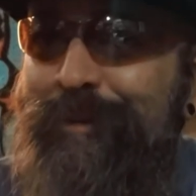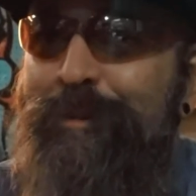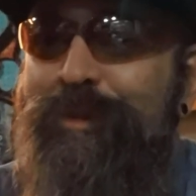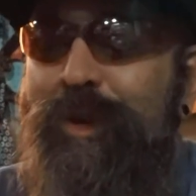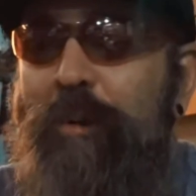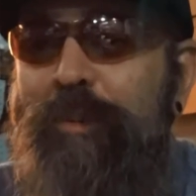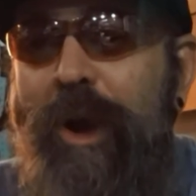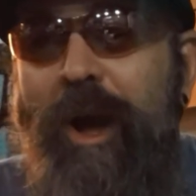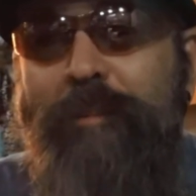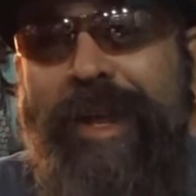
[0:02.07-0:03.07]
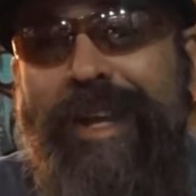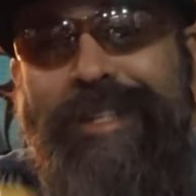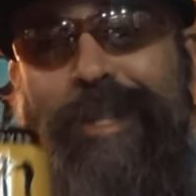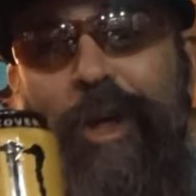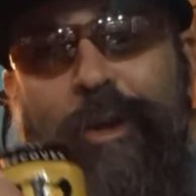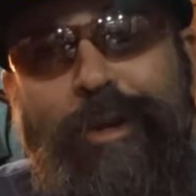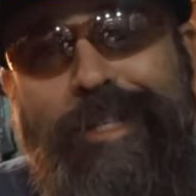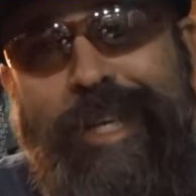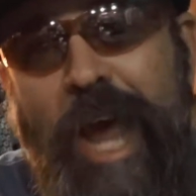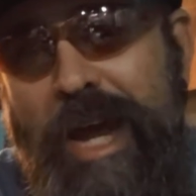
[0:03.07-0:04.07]
from Cigar Prop, and it is another
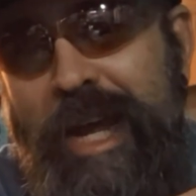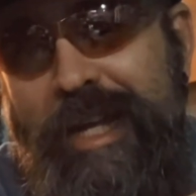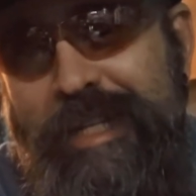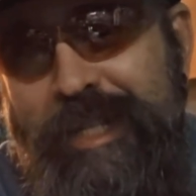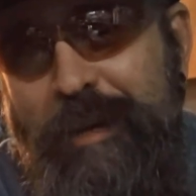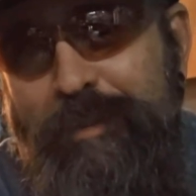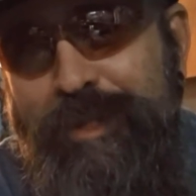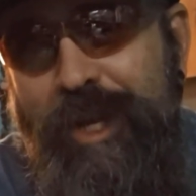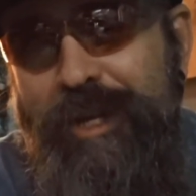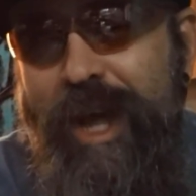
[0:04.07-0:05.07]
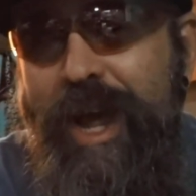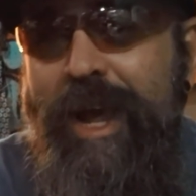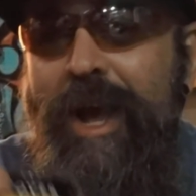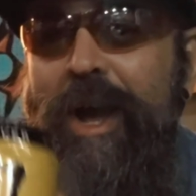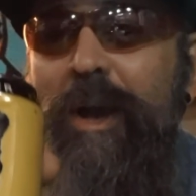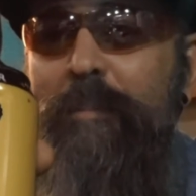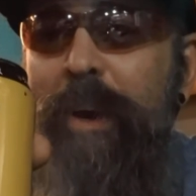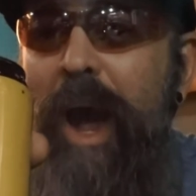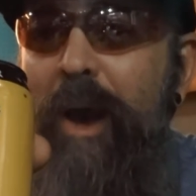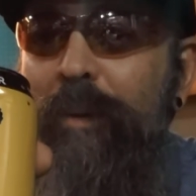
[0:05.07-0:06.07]
Tech Tip Sunday,
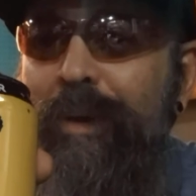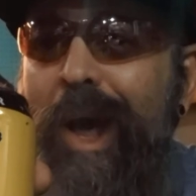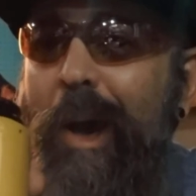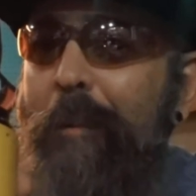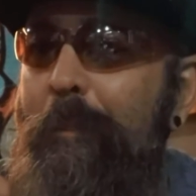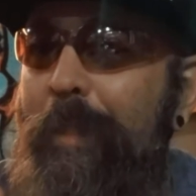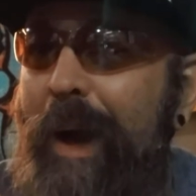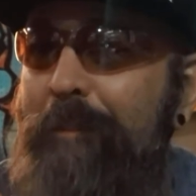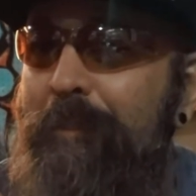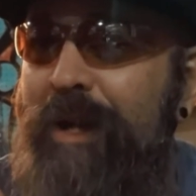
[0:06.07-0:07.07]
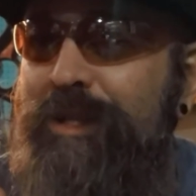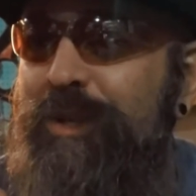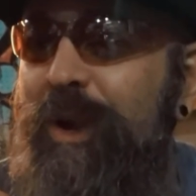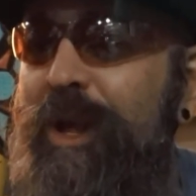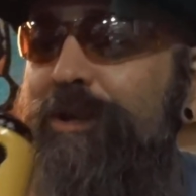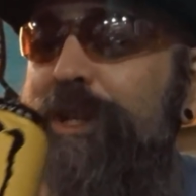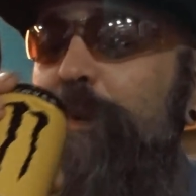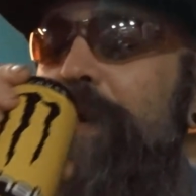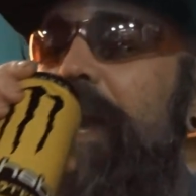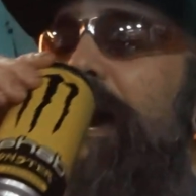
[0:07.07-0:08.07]
powered by Monster Energy
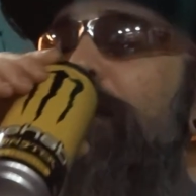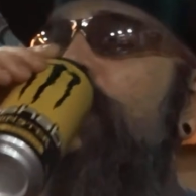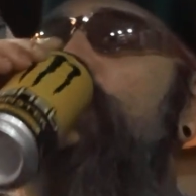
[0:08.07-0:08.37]
Rehab.